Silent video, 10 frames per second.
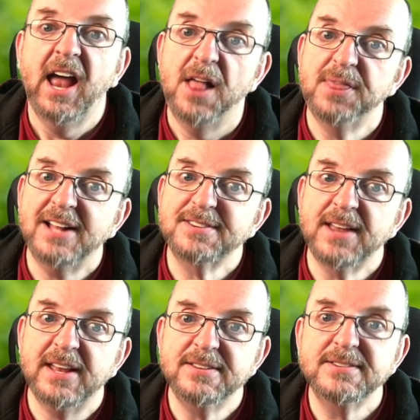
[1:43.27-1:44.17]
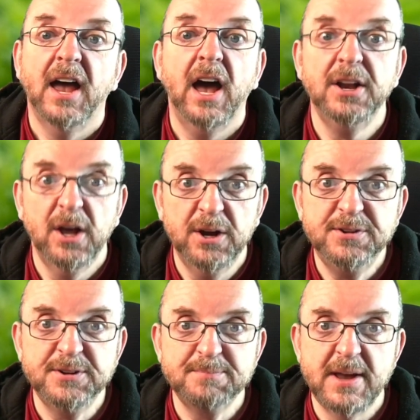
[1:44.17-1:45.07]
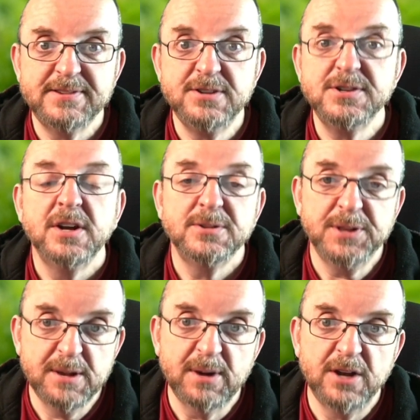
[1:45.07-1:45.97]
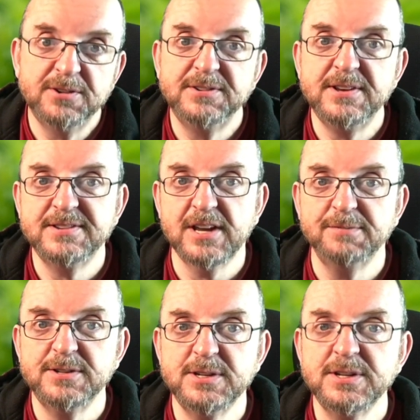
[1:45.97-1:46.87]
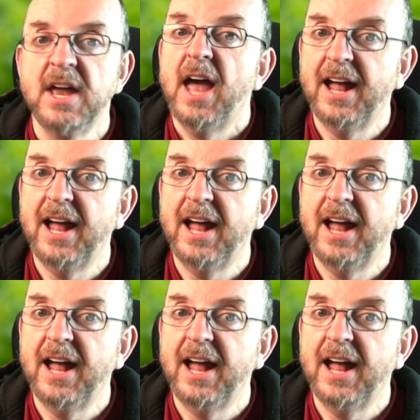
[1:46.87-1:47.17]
and that sends an urgent message to the emergency services